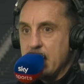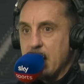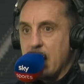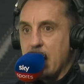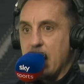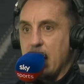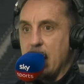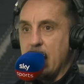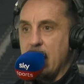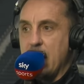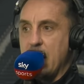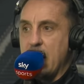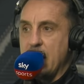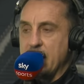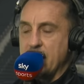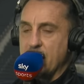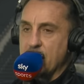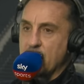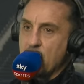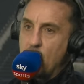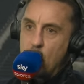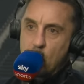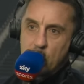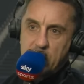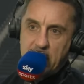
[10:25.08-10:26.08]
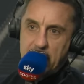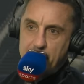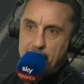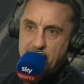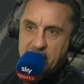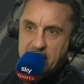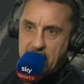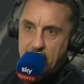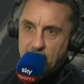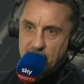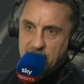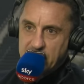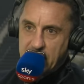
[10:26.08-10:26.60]
Uh, and the
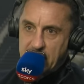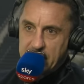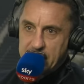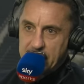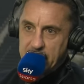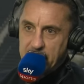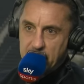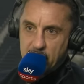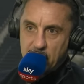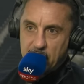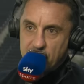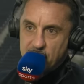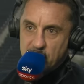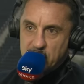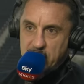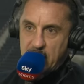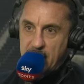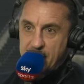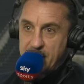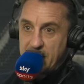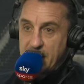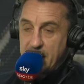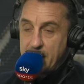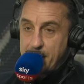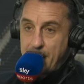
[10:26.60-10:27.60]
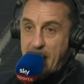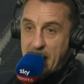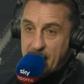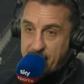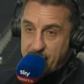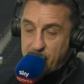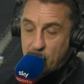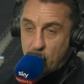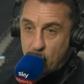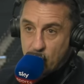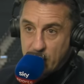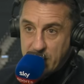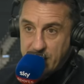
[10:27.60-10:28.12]
goalkeeper's outstanding, and obviously I think the back
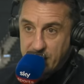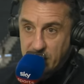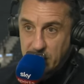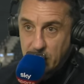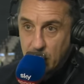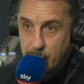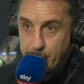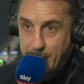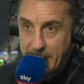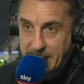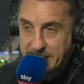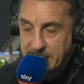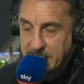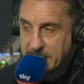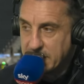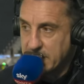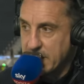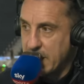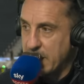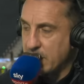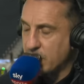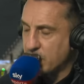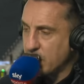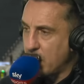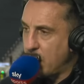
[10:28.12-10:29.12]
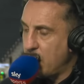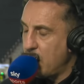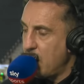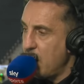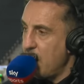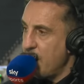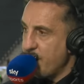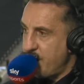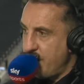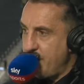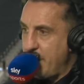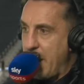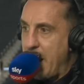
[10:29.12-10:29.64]
four even looked better today. So
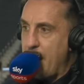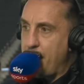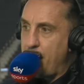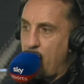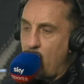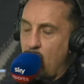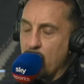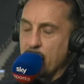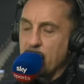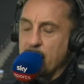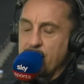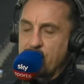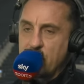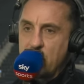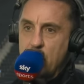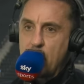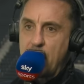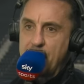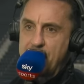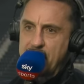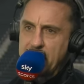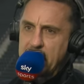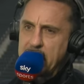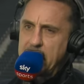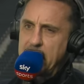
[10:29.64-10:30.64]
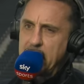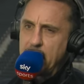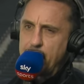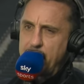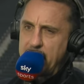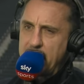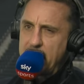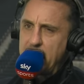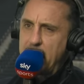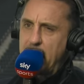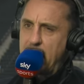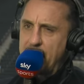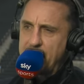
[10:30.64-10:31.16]
from that point of view, I think he'll
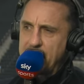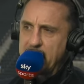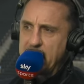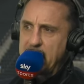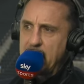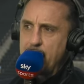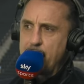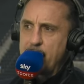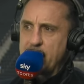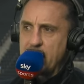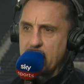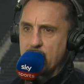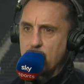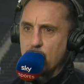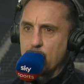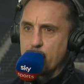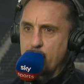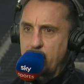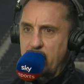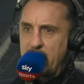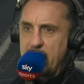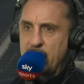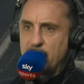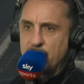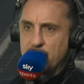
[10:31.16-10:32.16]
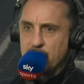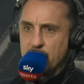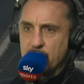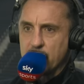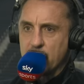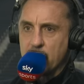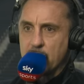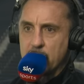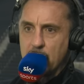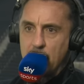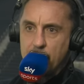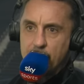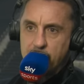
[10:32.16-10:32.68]
be I think he'll be in a good place,
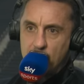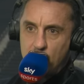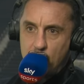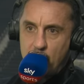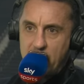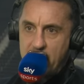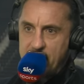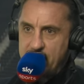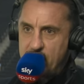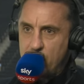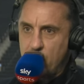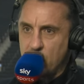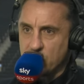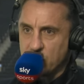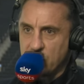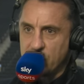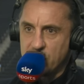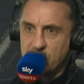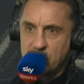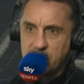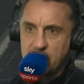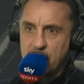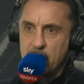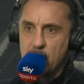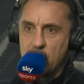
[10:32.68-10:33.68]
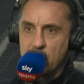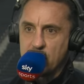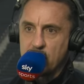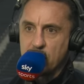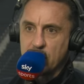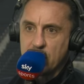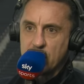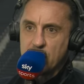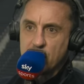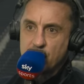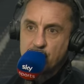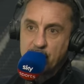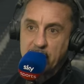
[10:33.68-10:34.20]
Jurgen Klopp, from where he was obviously earlier on
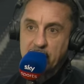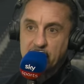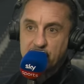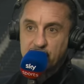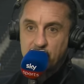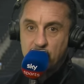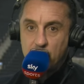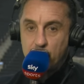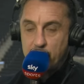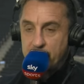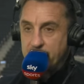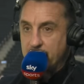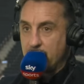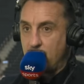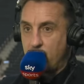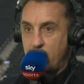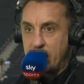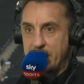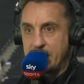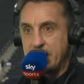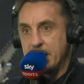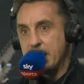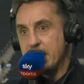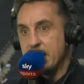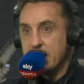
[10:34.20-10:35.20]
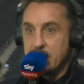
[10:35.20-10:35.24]
in the transfer window when